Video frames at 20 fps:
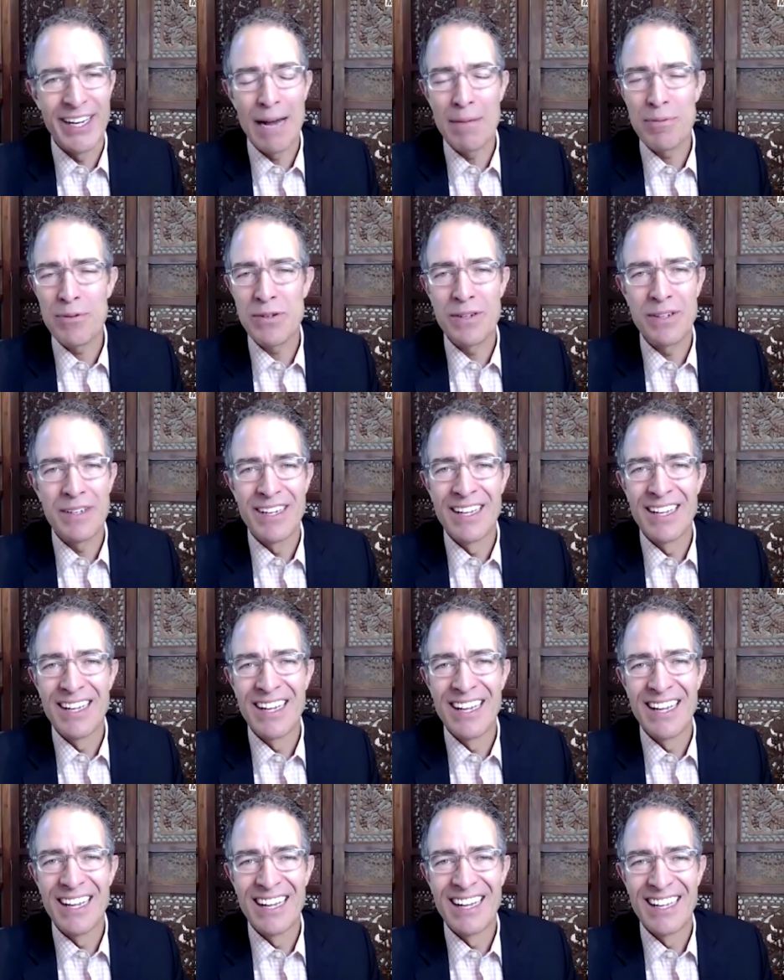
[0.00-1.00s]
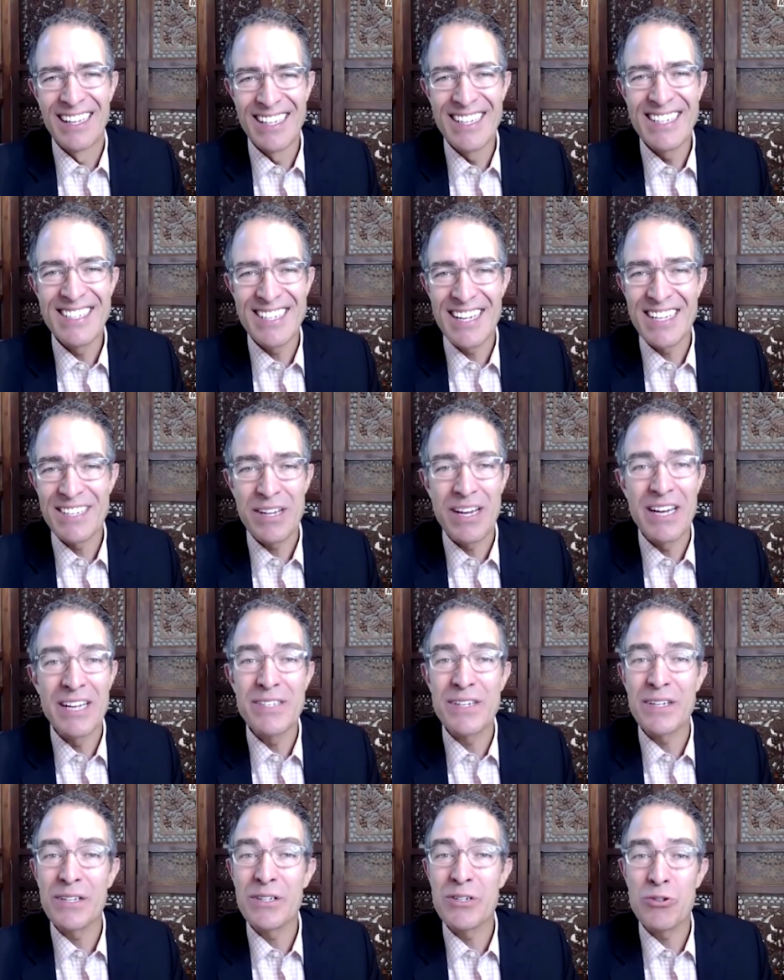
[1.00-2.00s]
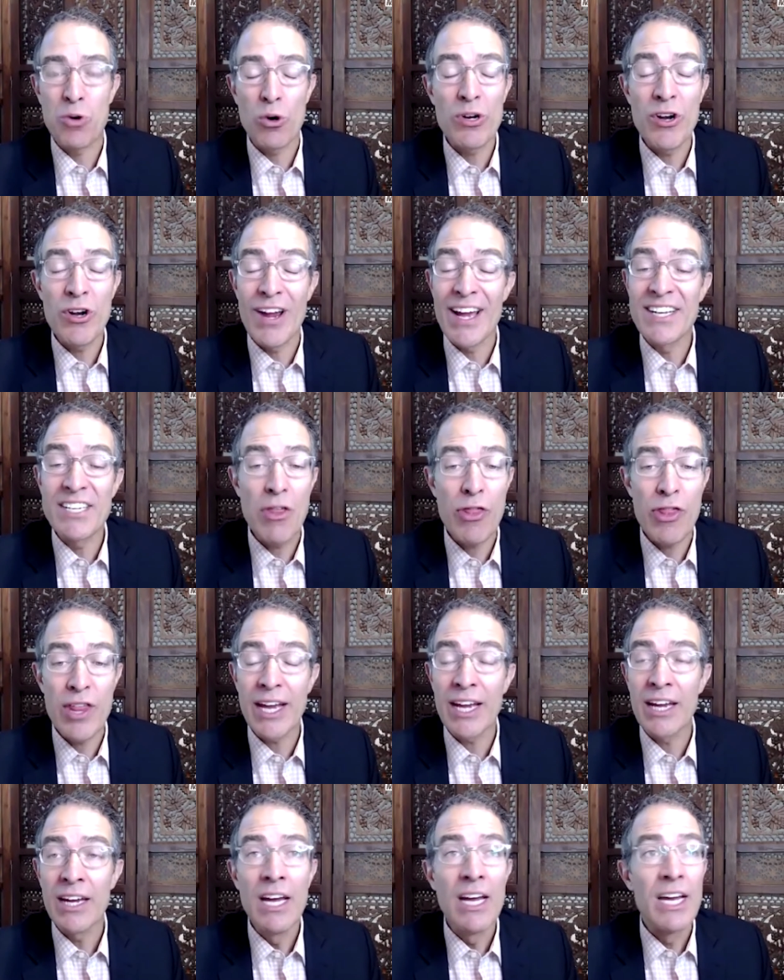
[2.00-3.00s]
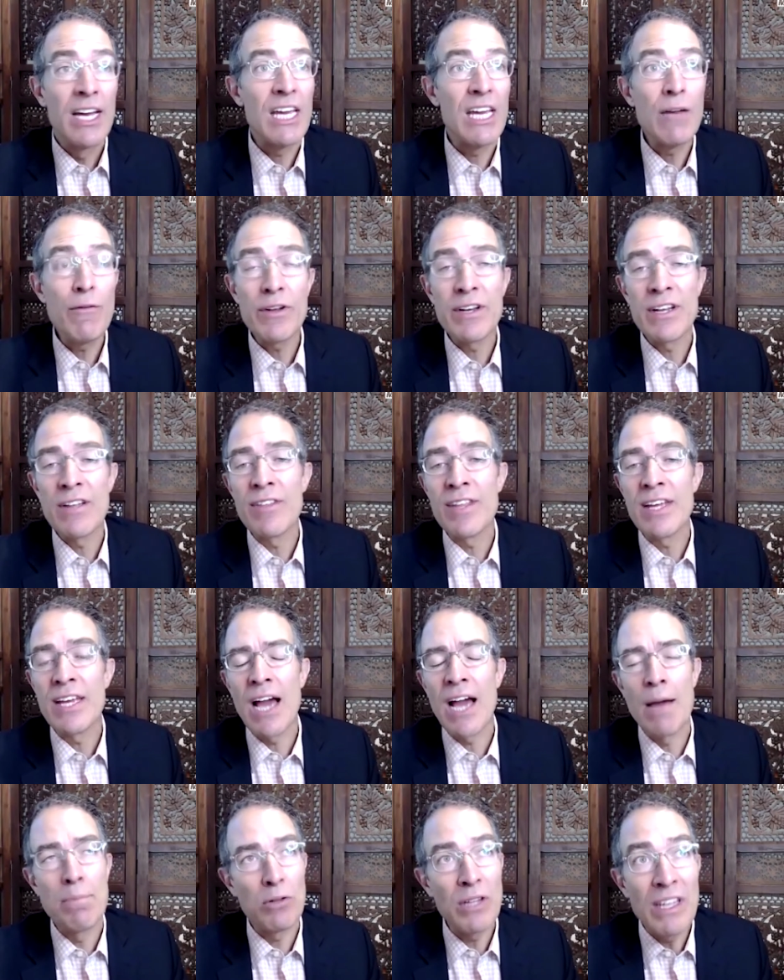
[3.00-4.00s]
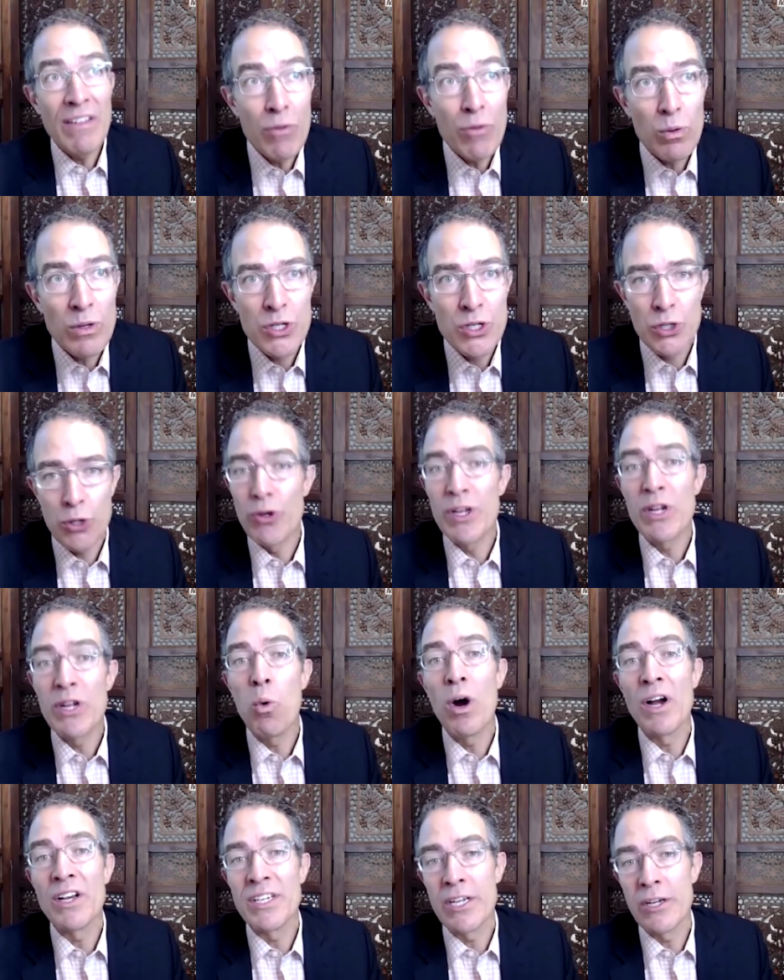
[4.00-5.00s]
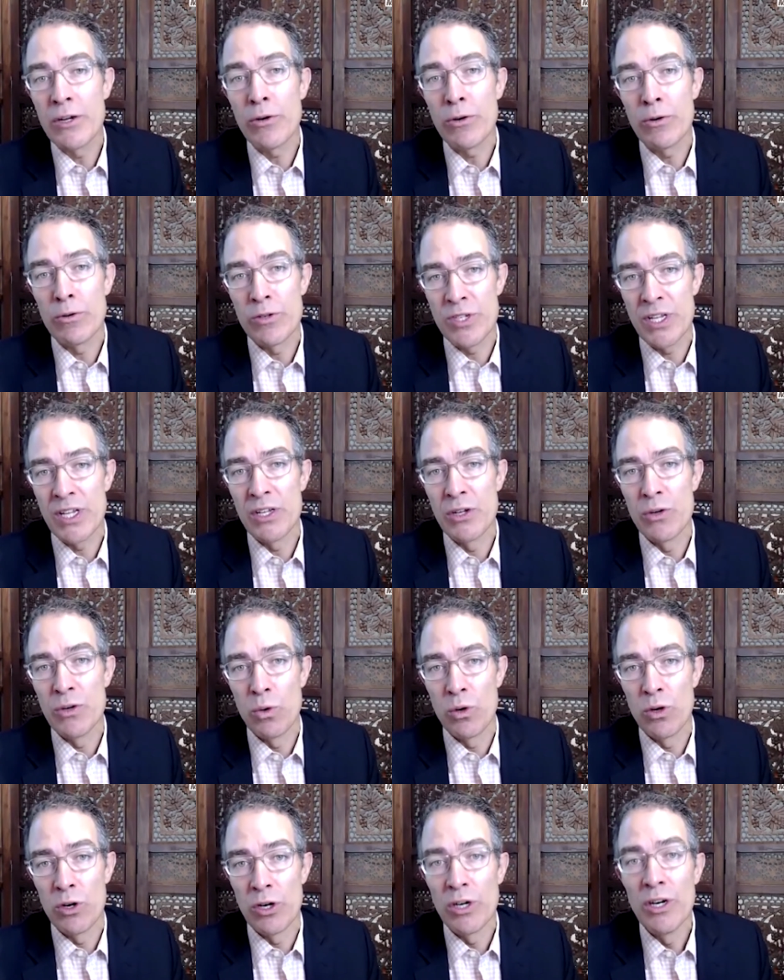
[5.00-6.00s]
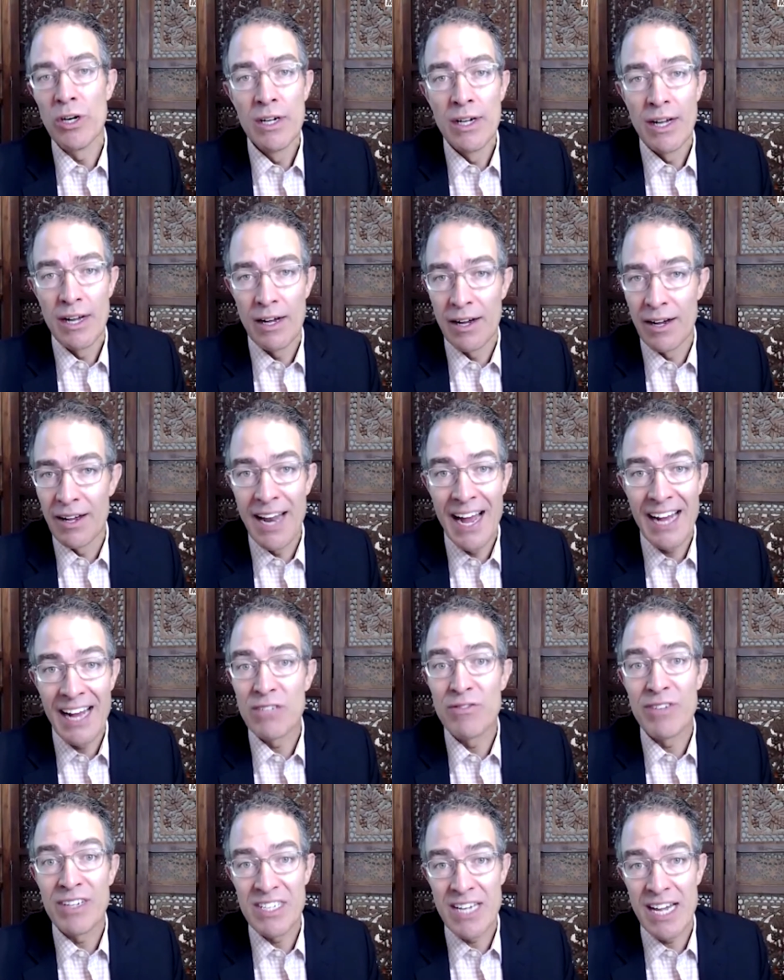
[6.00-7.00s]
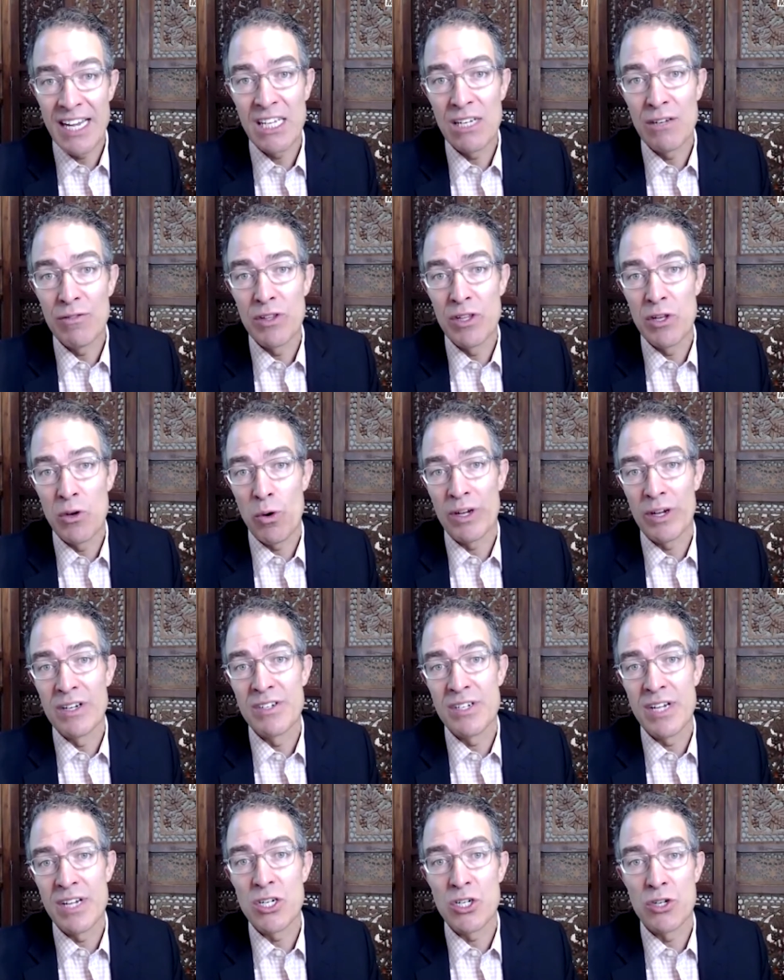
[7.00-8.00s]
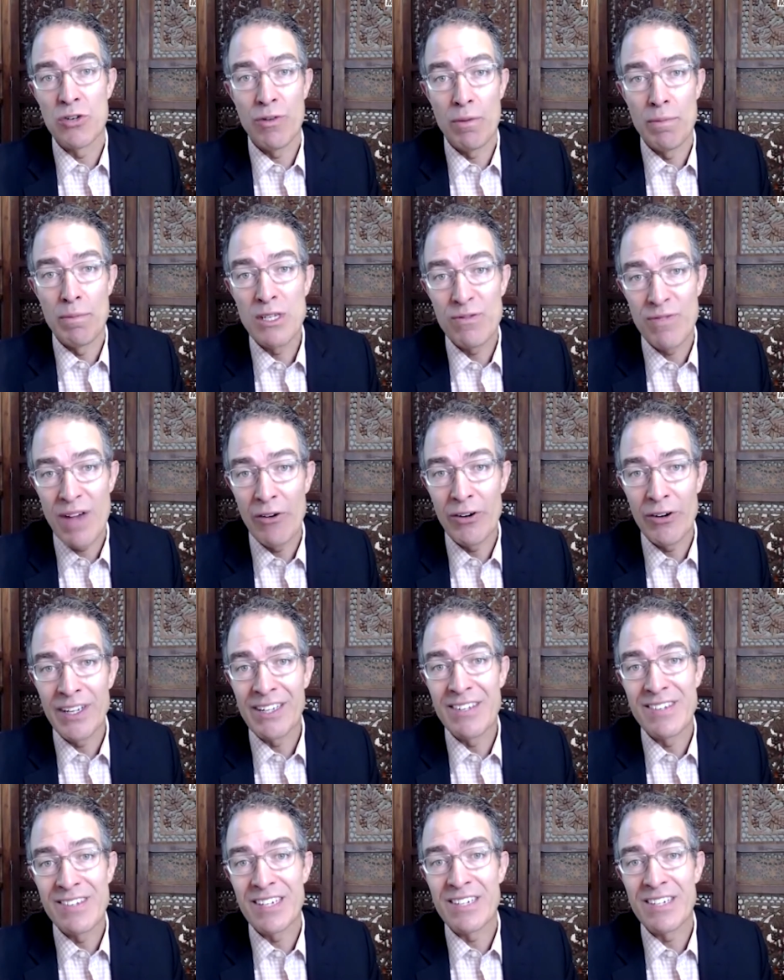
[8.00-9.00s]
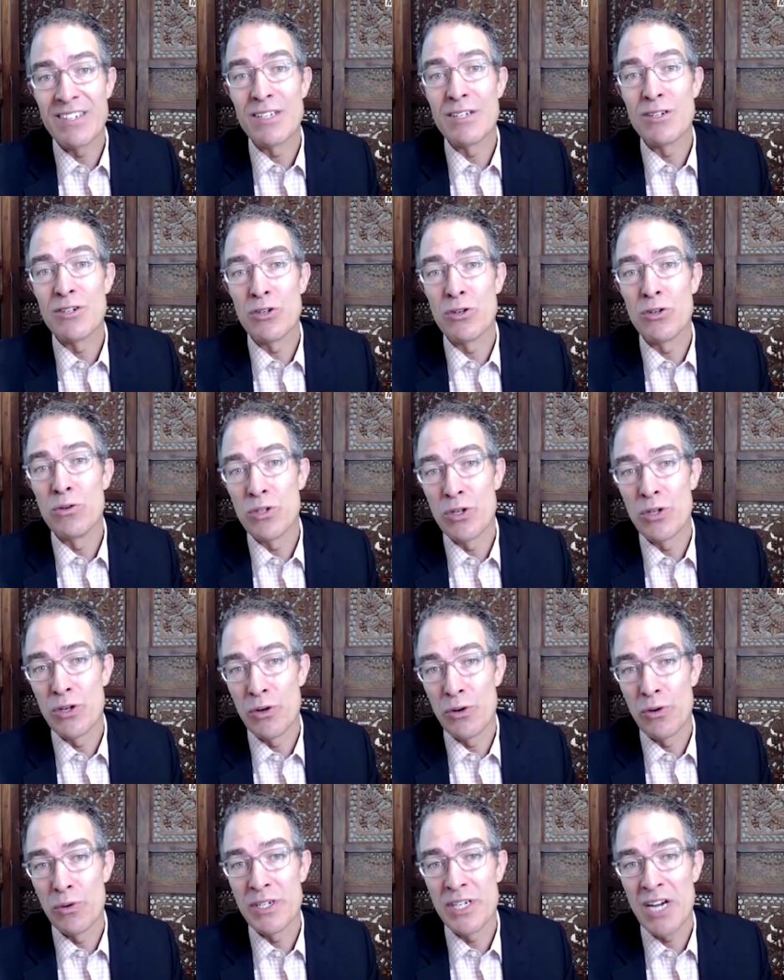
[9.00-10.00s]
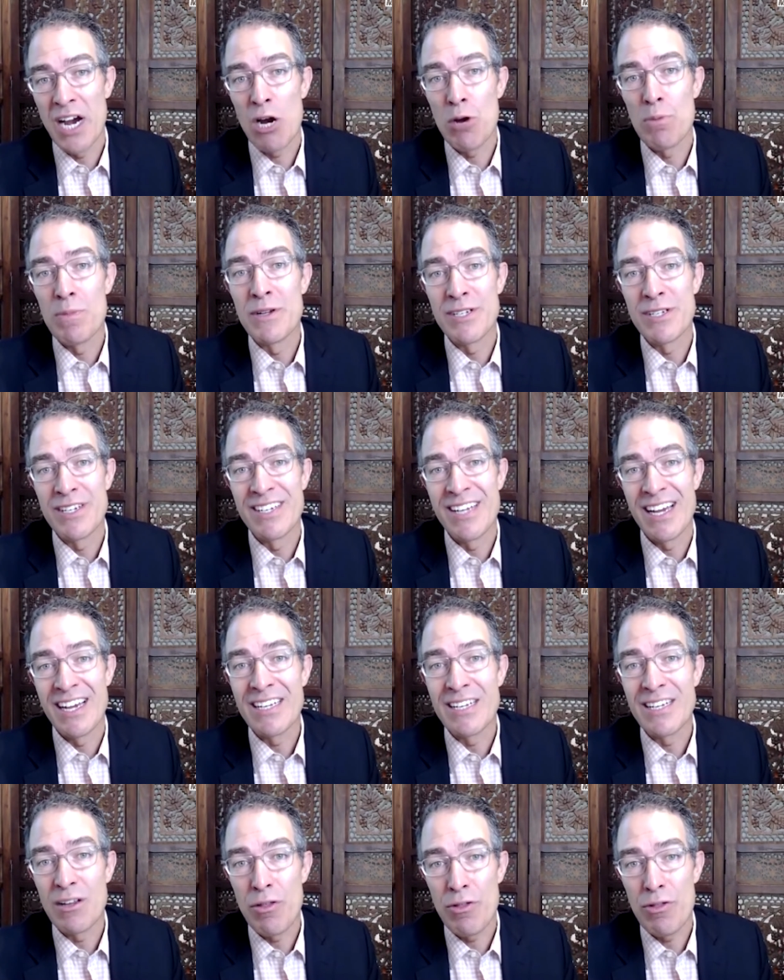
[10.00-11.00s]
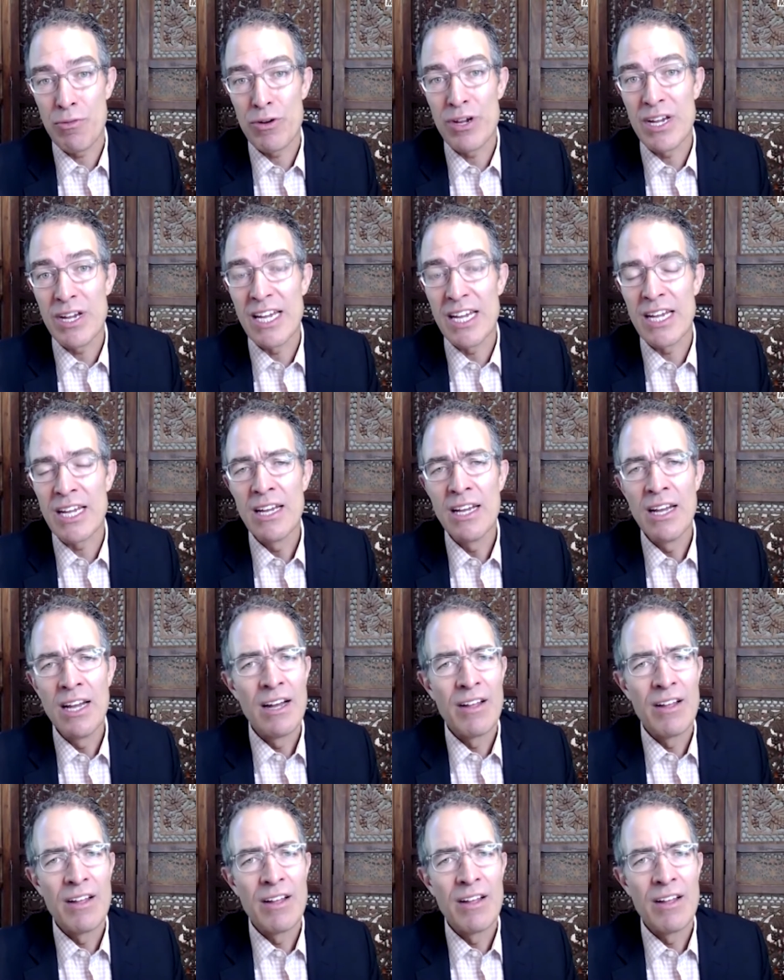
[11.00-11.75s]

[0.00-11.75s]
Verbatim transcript: The company. it's, it's, it's, extraordinary. And to think, even in the, I believe it was 31 years that you were uh, an active executive in the organization from its founding in 62 to your retirement in 93.